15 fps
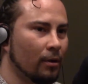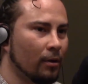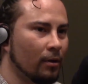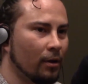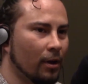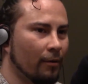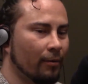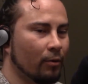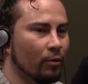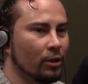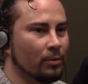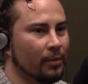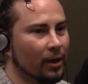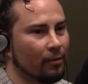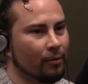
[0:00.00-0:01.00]
Having
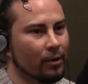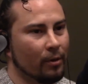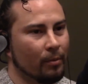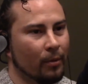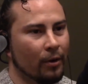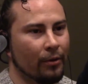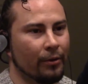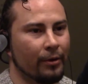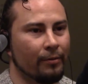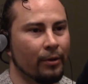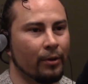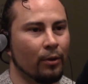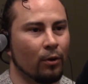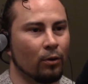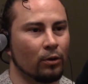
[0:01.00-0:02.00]
respect for the mother, even
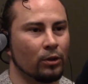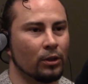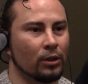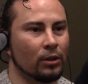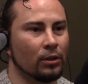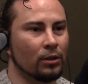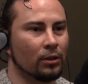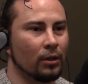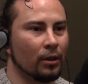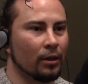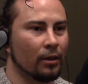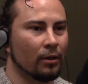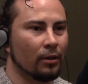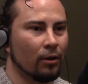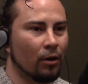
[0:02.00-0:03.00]
though she's
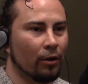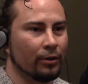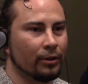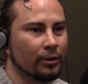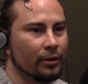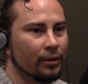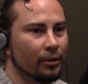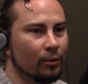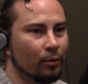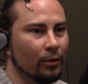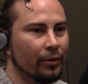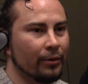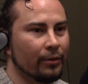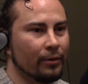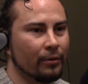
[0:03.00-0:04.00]
hard to deal
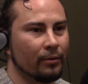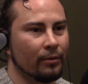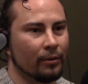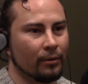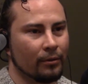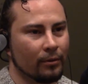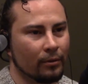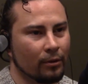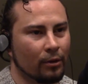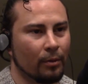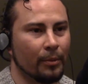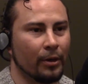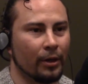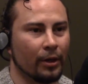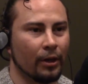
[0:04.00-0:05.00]
with, and
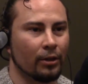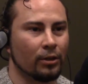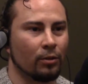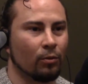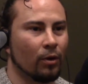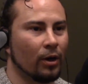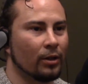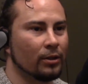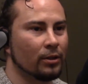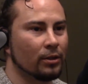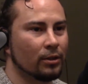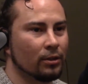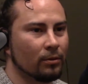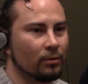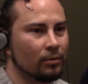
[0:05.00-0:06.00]
communication wise
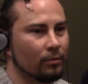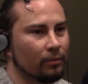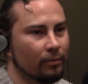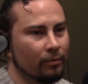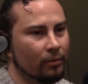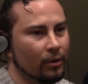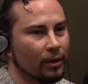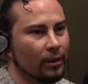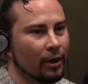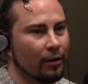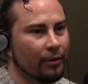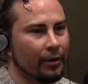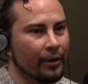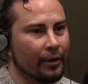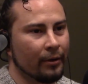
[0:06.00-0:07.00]
is really not
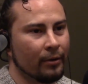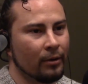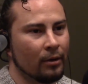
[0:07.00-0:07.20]
there.